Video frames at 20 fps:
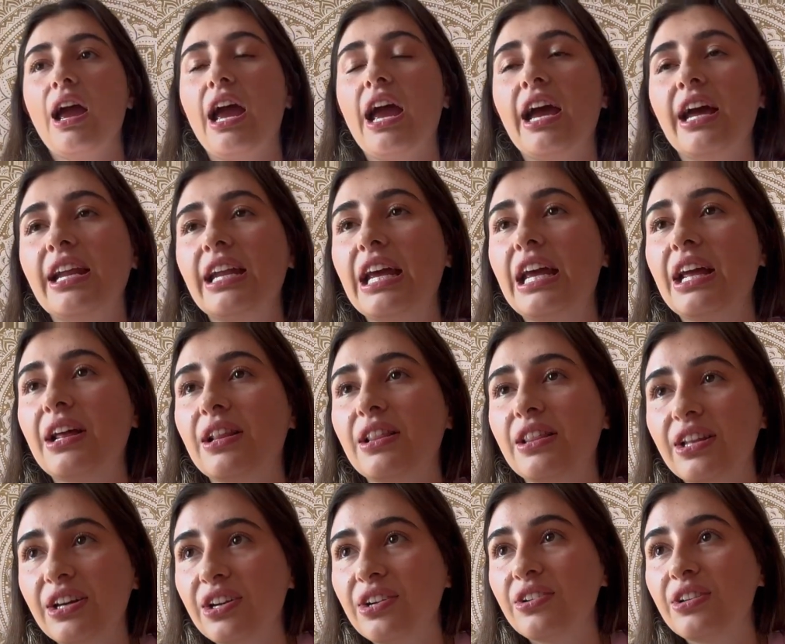and it
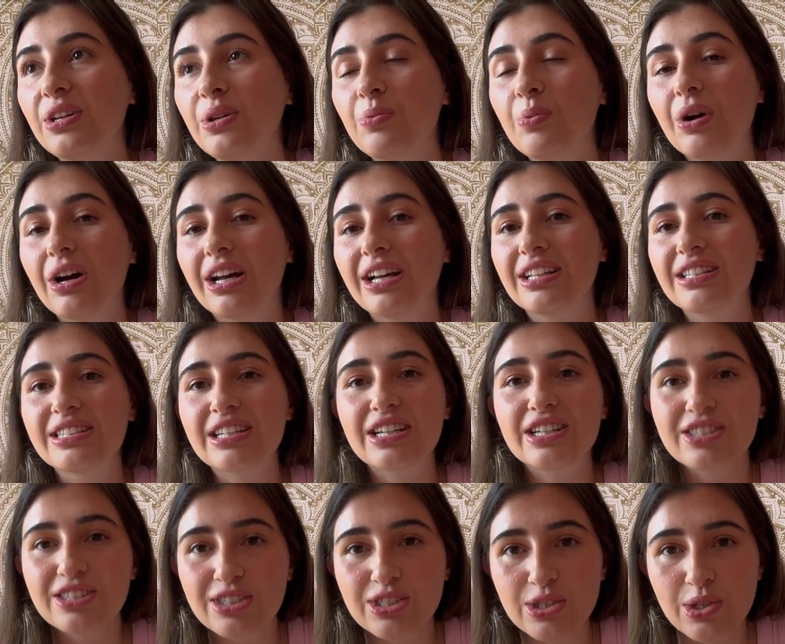literally was a
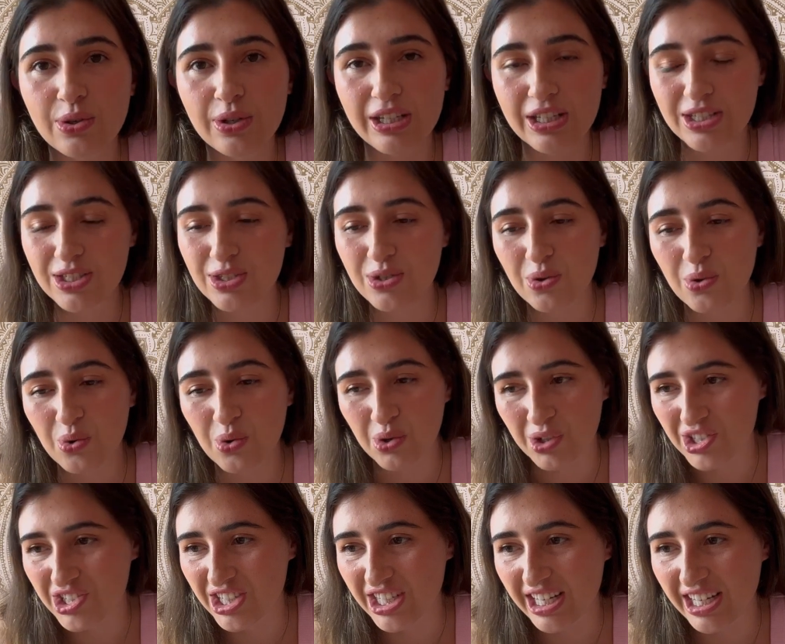student
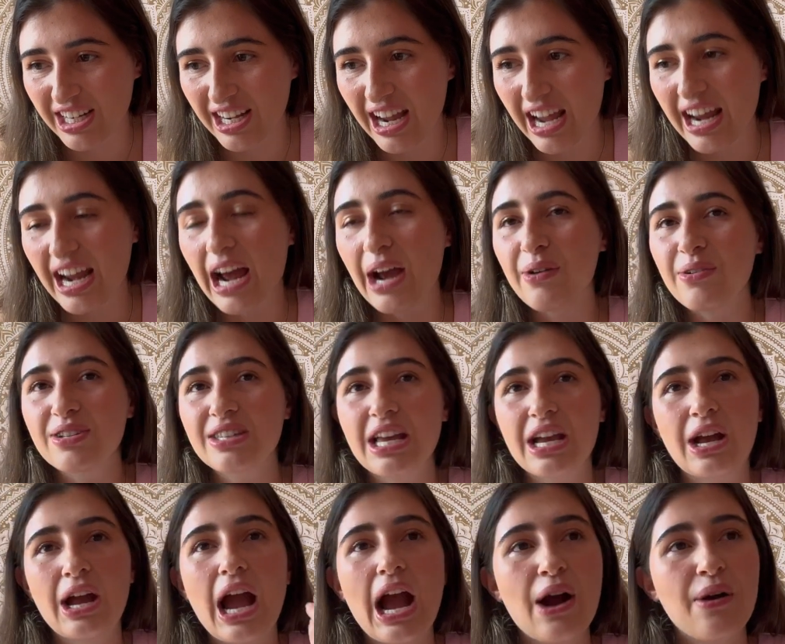orgy. And I was
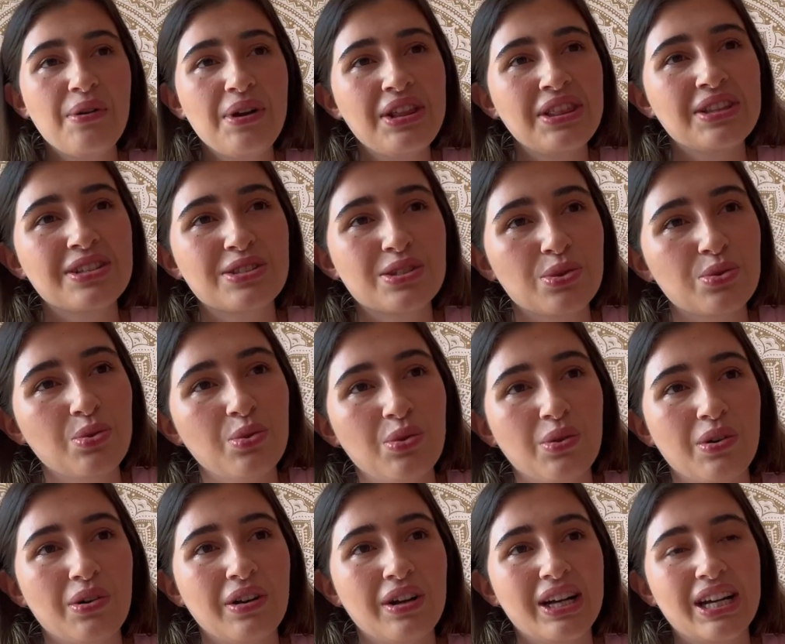like, how can the
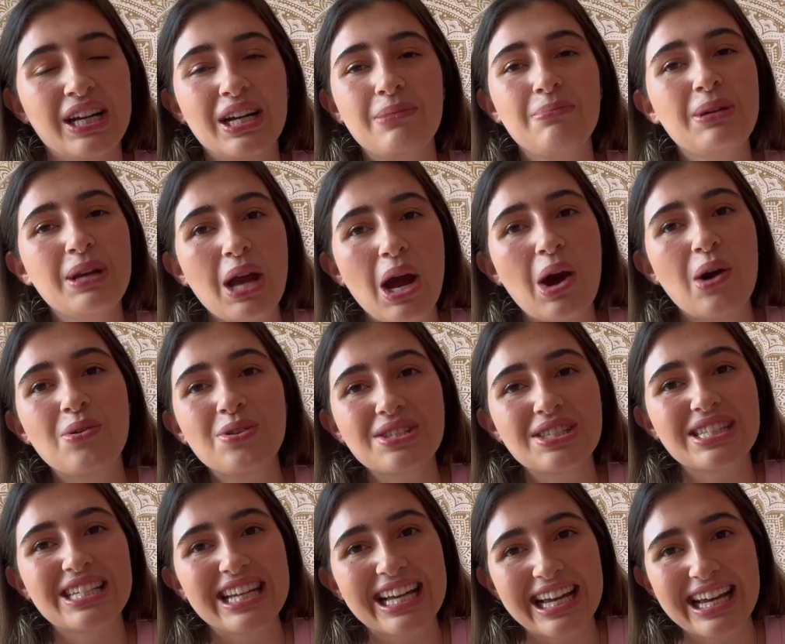school be
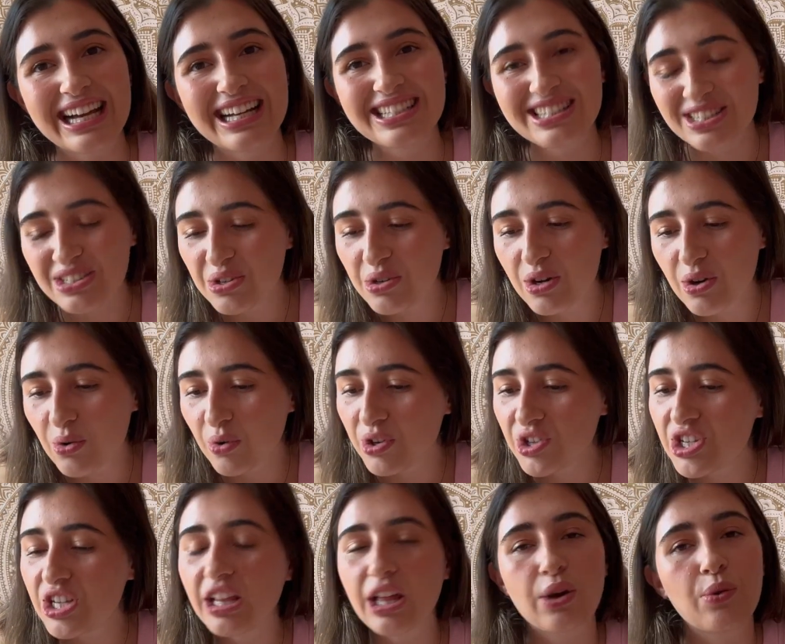hosting a student
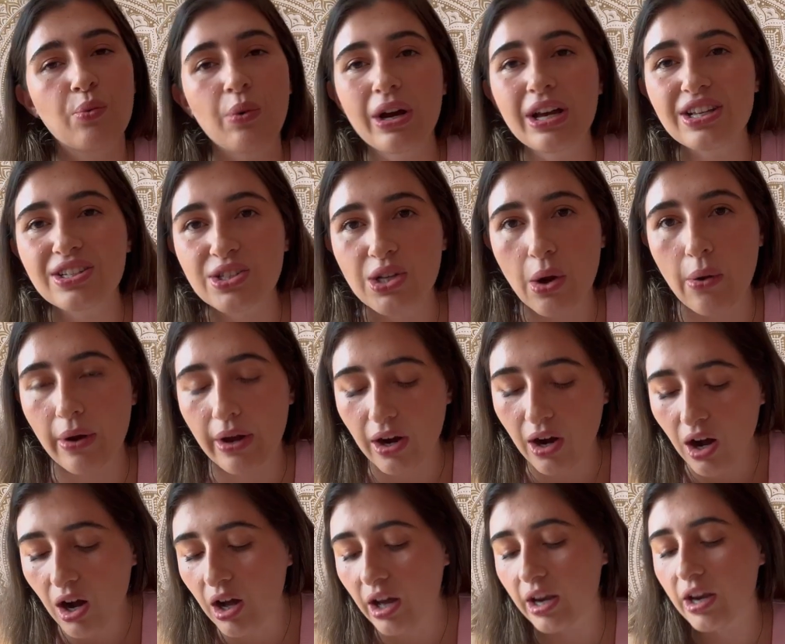orgy? Like what is going
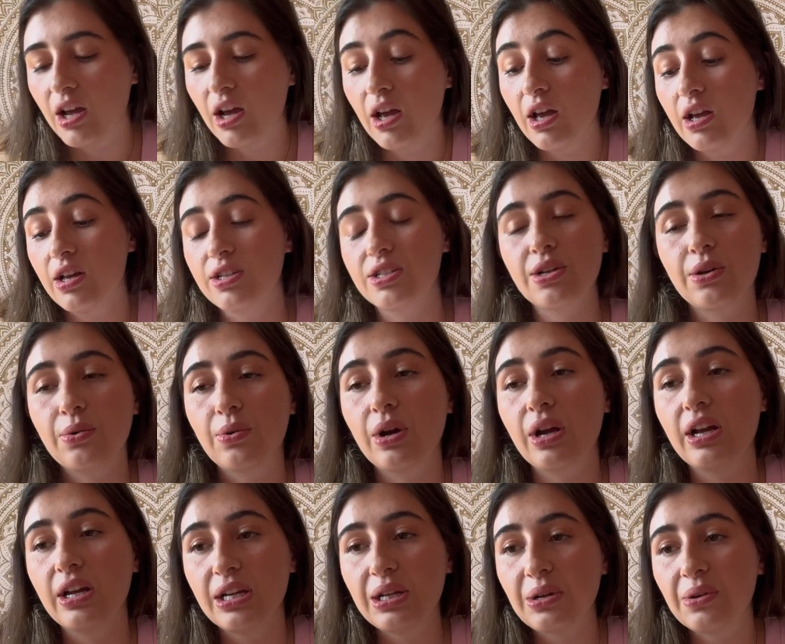on? So,
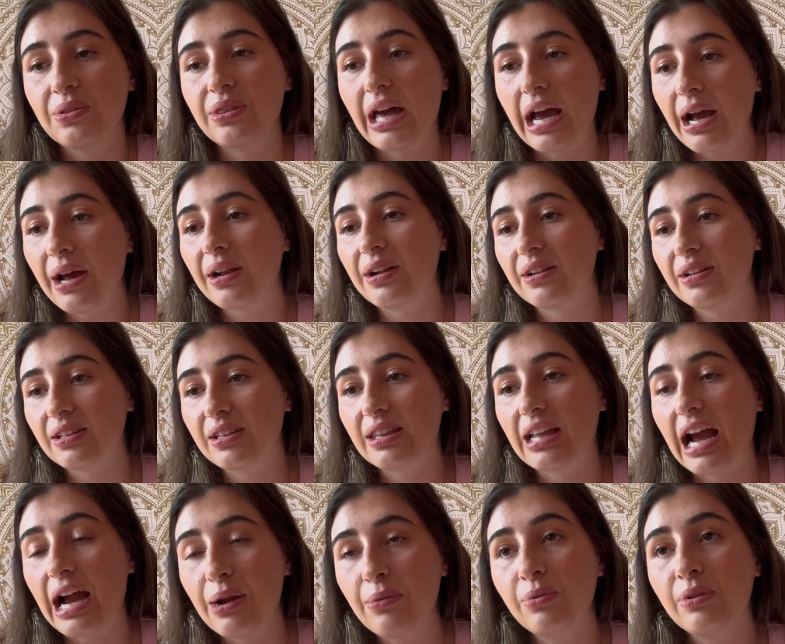you know, that
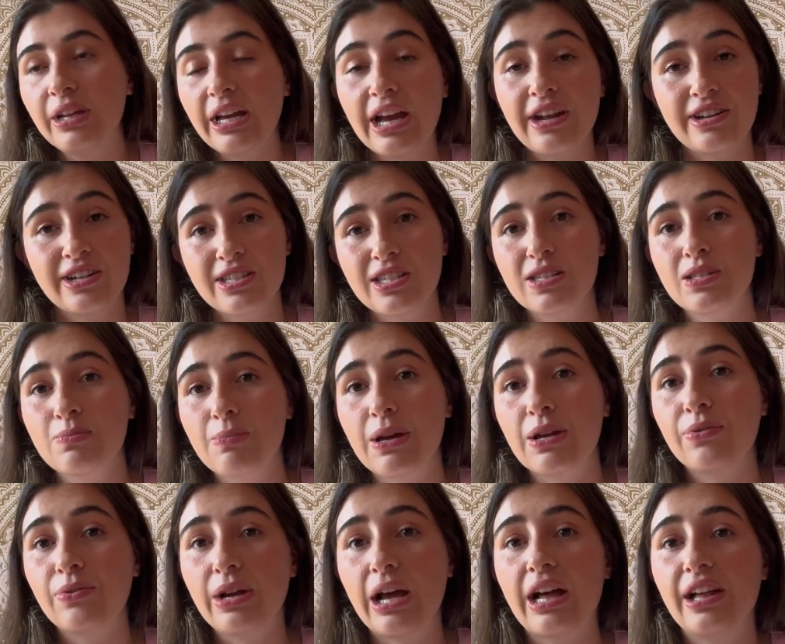I really had to suspend
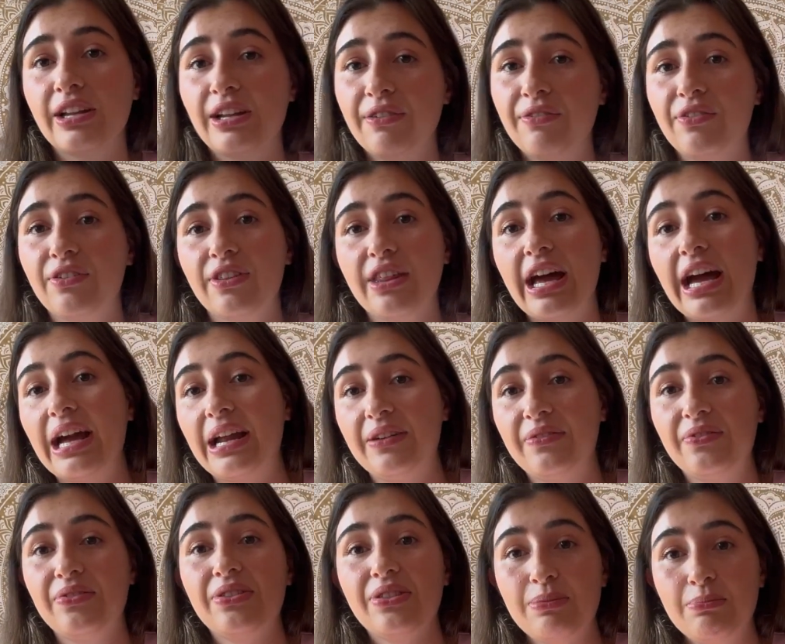reality for that
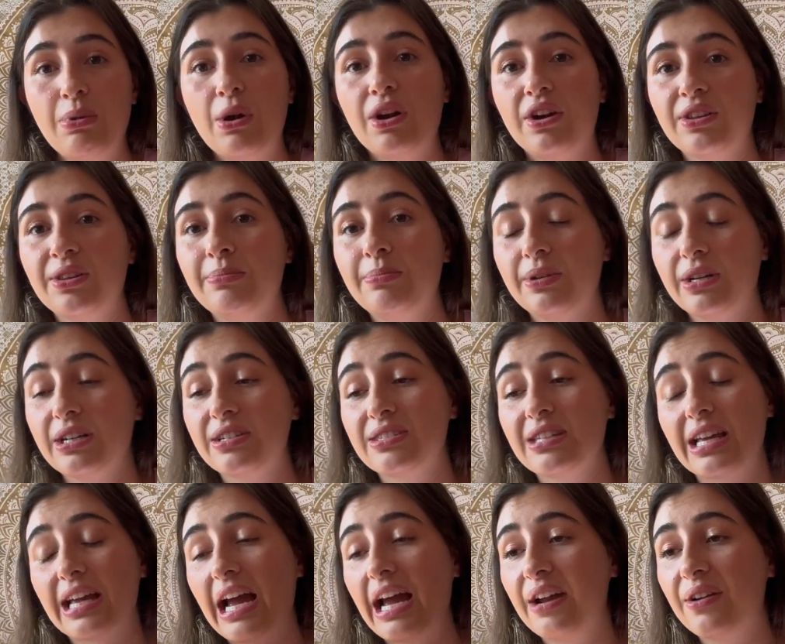part of the book. It's
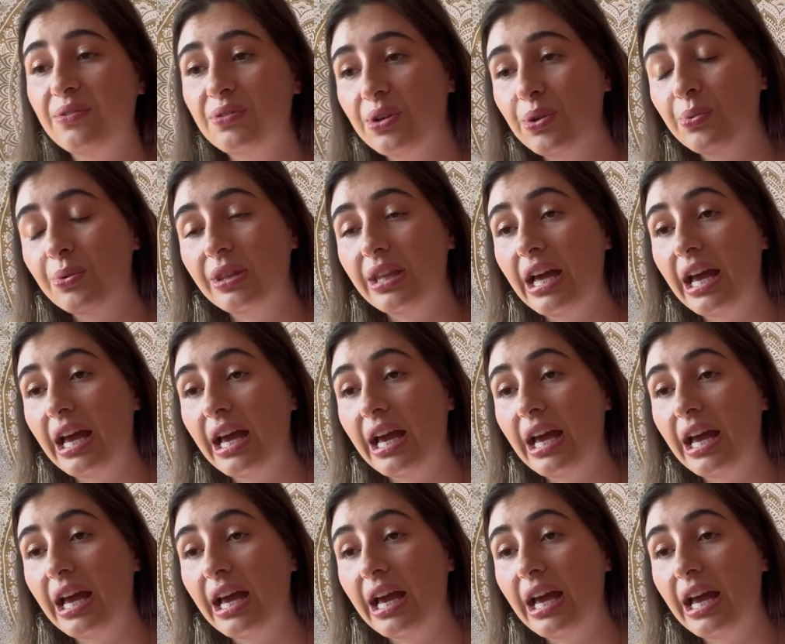like, I don't know what the